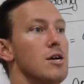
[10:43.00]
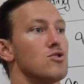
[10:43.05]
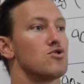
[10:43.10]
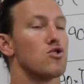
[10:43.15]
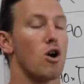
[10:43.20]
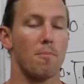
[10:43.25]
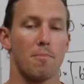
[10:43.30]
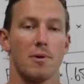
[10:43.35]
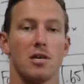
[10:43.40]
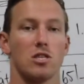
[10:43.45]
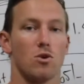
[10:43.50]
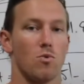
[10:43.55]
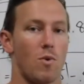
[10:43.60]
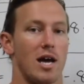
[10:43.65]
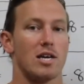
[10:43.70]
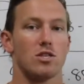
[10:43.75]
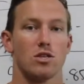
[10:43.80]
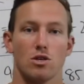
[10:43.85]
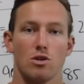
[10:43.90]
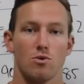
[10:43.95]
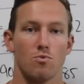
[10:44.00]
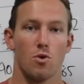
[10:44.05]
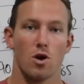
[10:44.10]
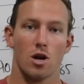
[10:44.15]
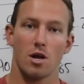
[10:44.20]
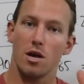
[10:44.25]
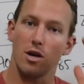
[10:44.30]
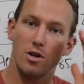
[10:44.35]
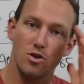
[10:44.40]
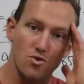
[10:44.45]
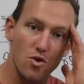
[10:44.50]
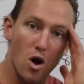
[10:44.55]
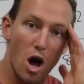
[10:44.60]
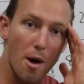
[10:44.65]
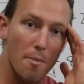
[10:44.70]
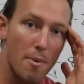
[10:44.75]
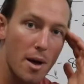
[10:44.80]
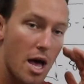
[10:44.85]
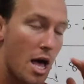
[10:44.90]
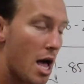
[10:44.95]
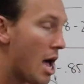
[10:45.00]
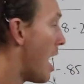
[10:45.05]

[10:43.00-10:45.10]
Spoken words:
dropping the weight that you want to drop.